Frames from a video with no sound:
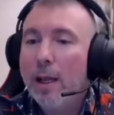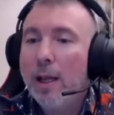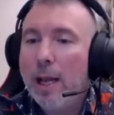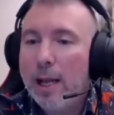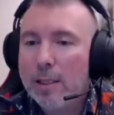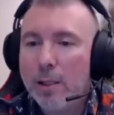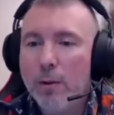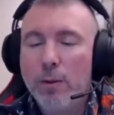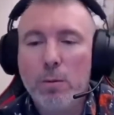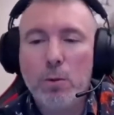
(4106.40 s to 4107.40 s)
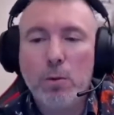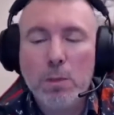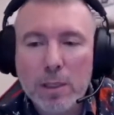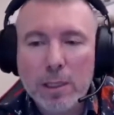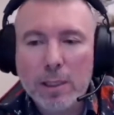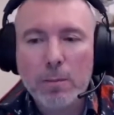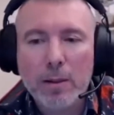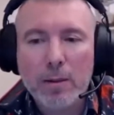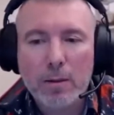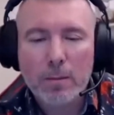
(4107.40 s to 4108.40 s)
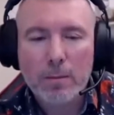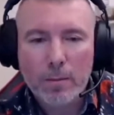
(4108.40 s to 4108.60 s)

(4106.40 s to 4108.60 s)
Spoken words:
as if it would be 6 months.